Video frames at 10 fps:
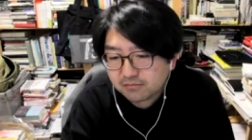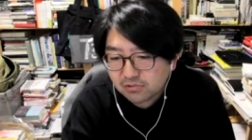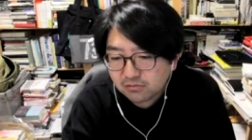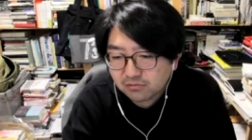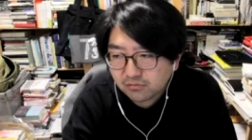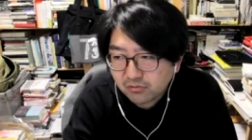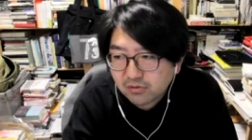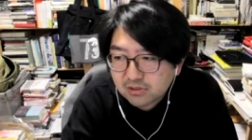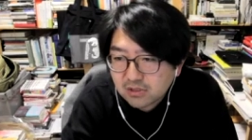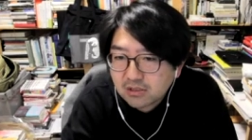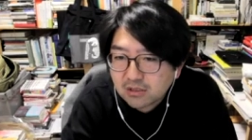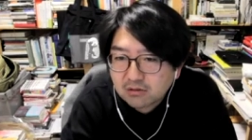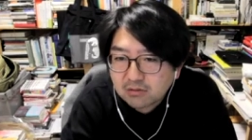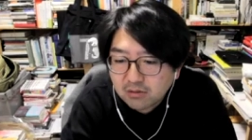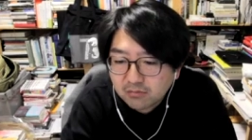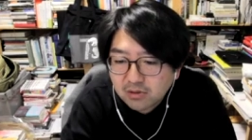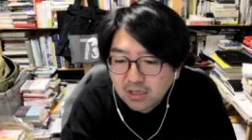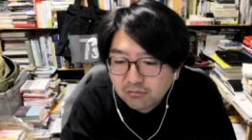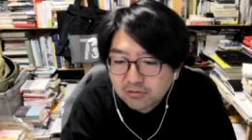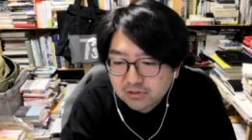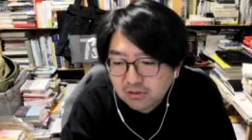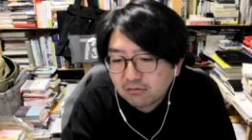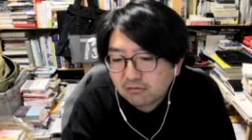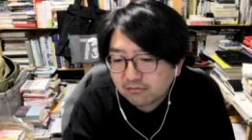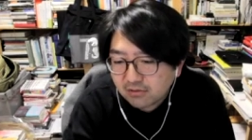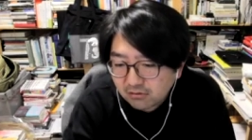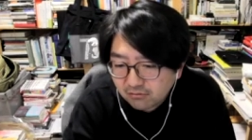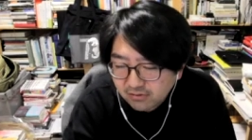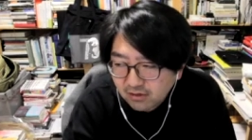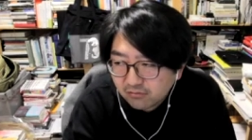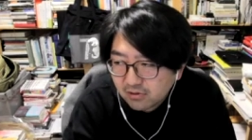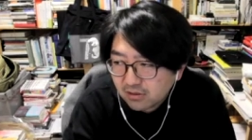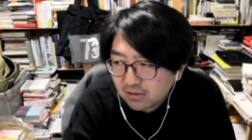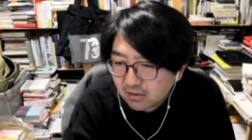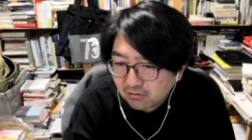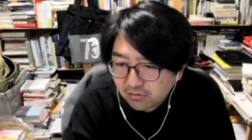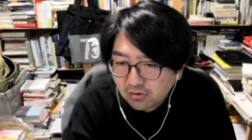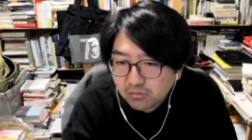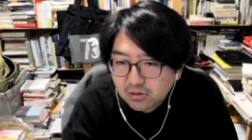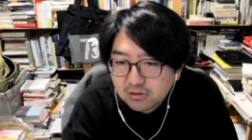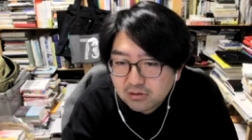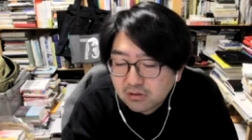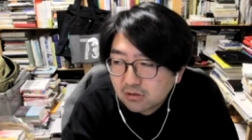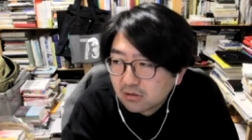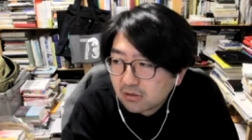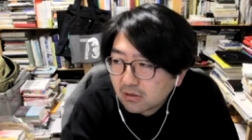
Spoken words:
we were thinking about ourselves, our family, our community,